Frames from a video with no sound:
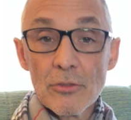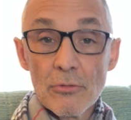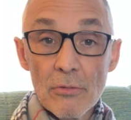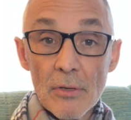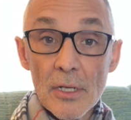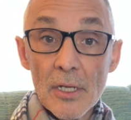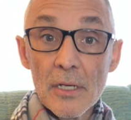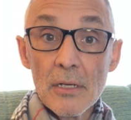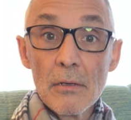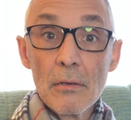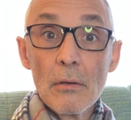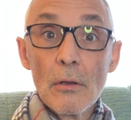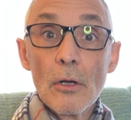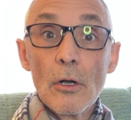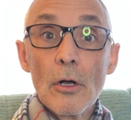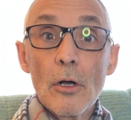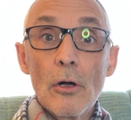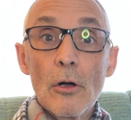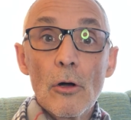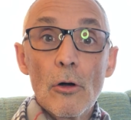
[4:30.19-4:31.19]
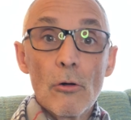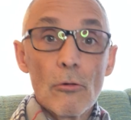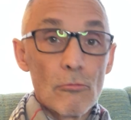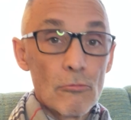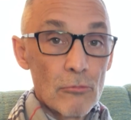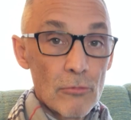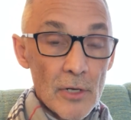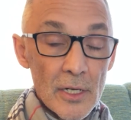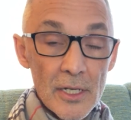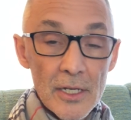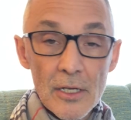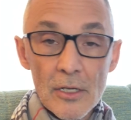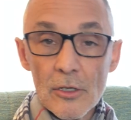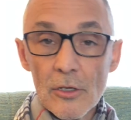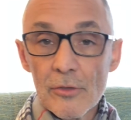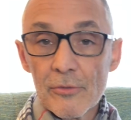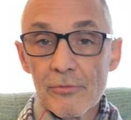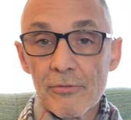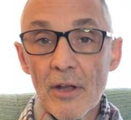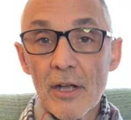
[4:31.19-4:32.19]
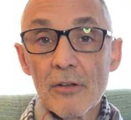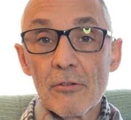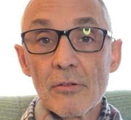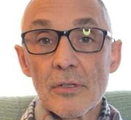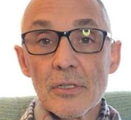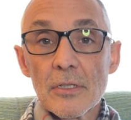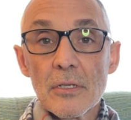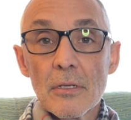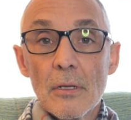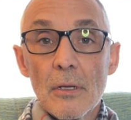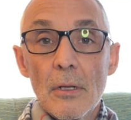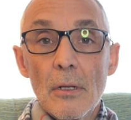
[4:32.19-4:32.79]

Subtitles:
really a good fragrance.